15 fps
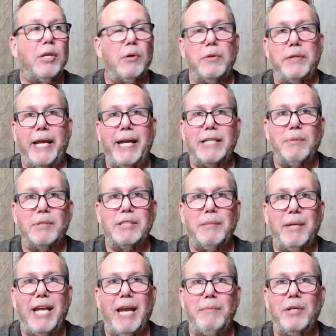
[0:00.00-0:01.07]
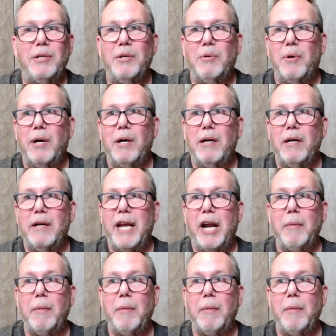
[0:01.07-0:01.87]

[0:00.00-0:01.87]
the good old days when somebody came to your door?